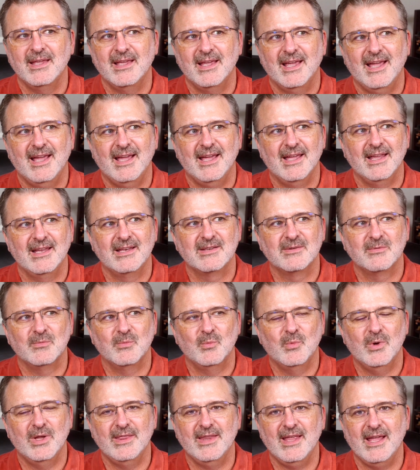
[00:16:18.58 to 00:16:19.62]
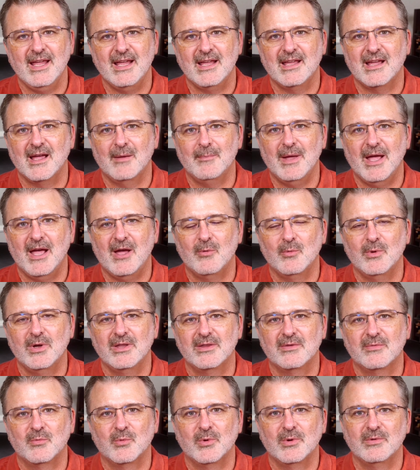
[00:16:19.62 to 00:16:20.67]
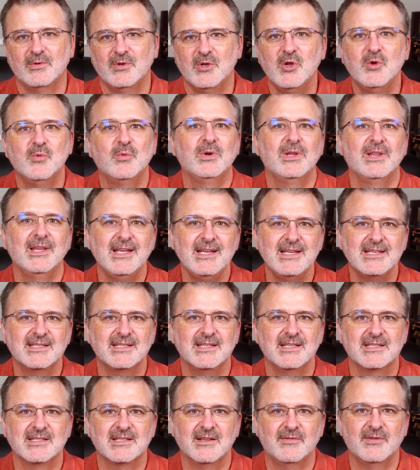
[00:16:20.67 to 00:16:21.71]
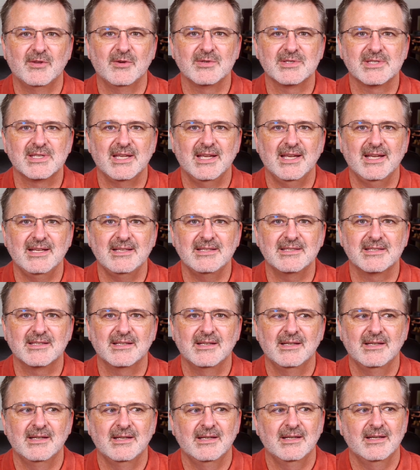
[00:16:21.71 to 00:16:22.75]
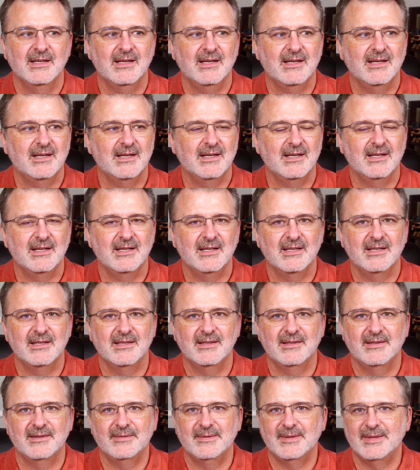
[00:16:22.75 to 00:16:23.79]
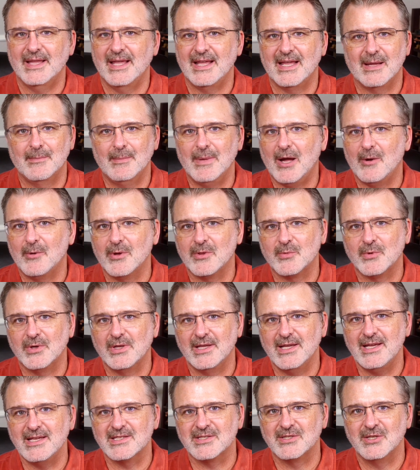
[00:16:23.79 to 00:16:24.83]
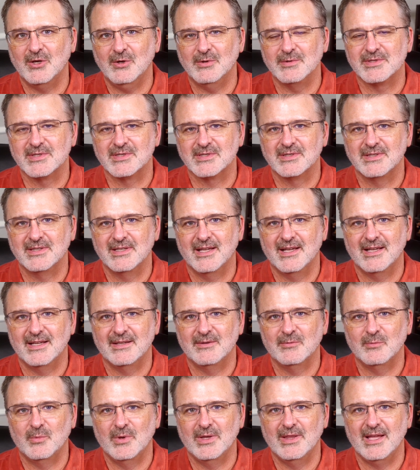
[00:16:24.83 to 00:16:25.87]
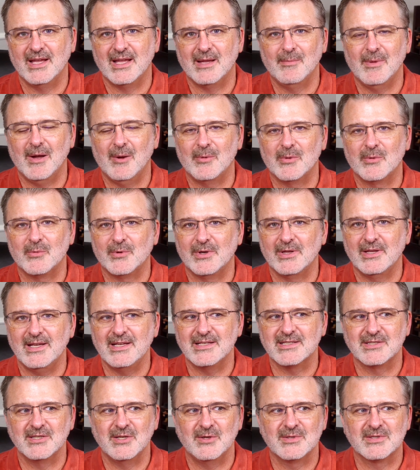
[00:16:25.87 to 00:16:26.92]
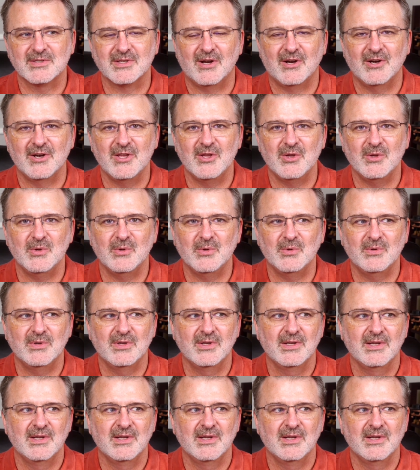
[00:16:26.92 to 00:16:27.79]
And when they come out with new releases of those things, they come out with release notes. Now, when they come out with the release notes, are you